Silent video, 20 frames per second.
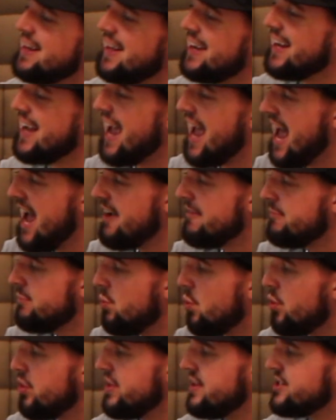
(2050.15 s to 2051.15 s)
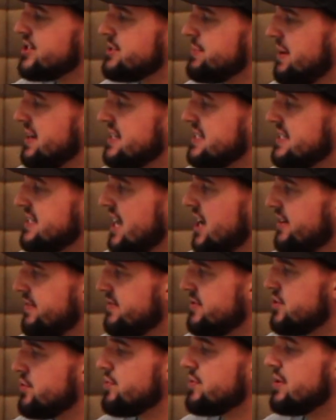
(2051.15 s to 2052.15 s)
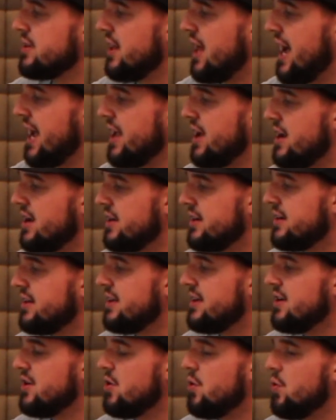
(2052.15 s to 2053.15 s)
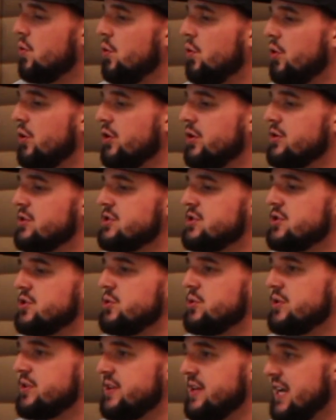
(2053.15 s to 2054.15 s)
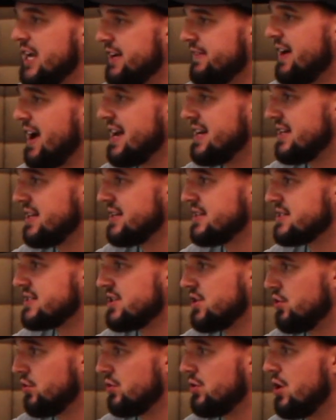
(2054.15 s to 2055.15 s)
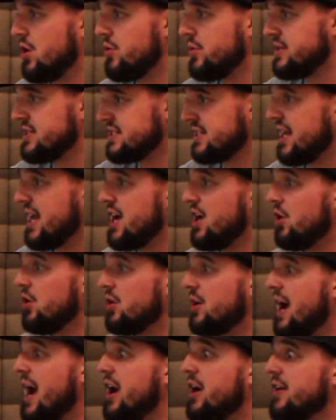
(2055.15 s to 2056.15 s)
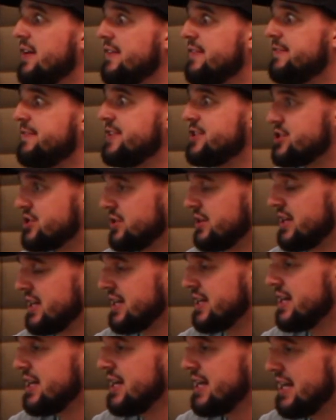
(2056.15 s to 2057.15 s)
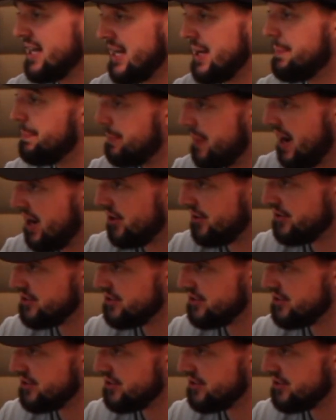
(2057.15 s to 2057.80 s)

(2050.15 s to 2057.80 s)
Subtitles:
Like I have more than just myself to rely on or to think of ideas to grow and scale or how to efficiently get better